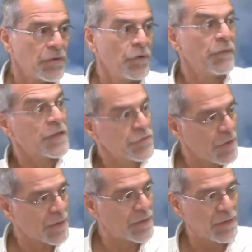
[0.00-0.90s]
You've
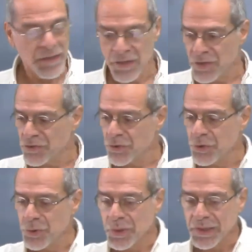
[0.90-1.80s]
extracted. So
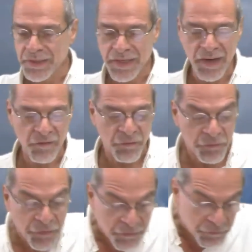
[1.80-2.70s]
you could take
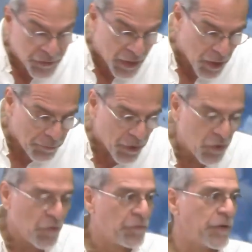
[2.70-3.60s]
50 cup
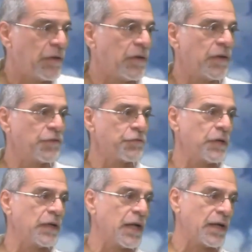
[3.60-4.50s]
of coffee in
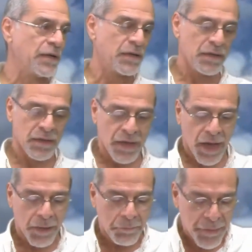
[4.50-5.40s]
Trinidad
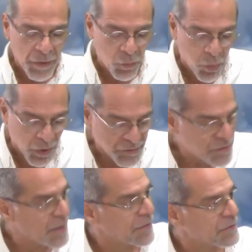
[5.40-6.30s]
and pay one
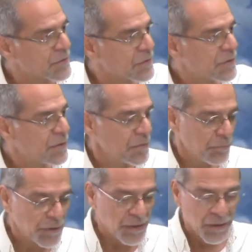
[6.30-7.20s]
cent.
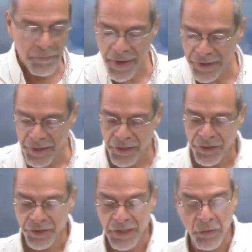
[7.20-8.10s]
But in
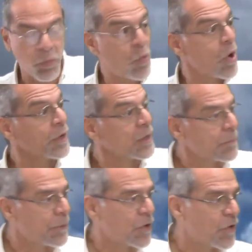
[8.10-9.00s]
America, you take one
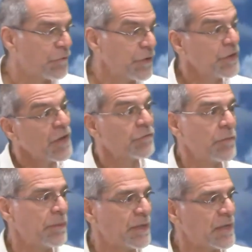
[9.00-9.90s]
cup of coffee and you have
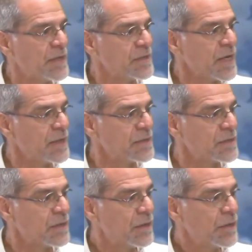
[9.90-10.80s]
to pay 10
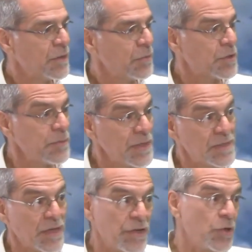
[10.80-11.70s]
cents, which
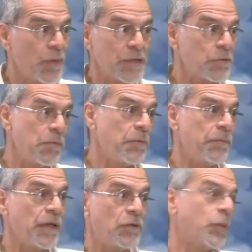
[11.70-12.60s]
means that the US will be
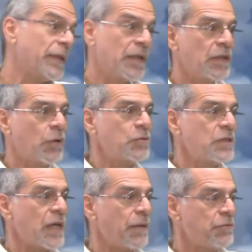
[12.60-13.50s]
paid
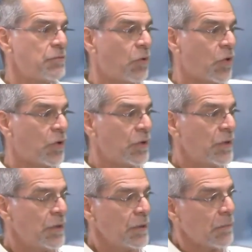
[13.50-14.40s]
20,000 times more
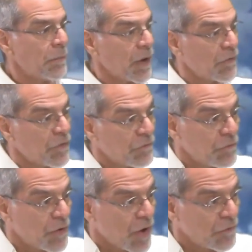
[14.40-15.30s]
of a
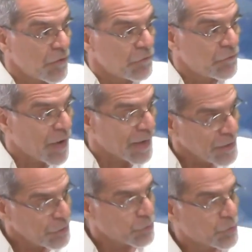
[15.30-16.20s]
of a
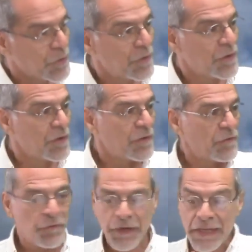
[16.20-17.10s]
value for their
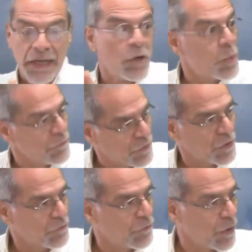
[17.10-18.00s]
resources for the
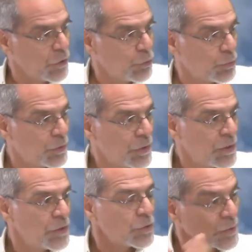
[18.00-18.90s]
equivalent volume.
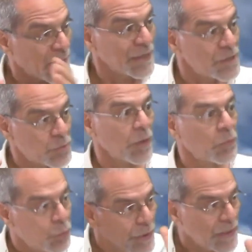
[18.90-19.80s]
Right. So that is
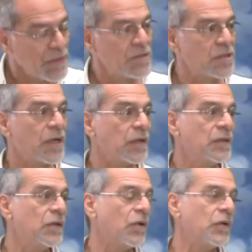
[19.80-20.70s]
what we
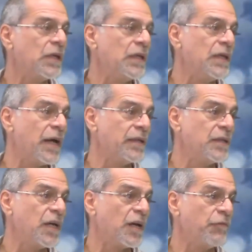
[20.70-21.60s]
started on the
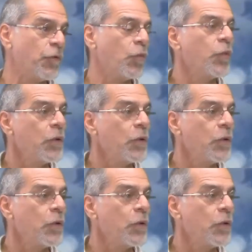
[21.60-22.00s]
EITI for.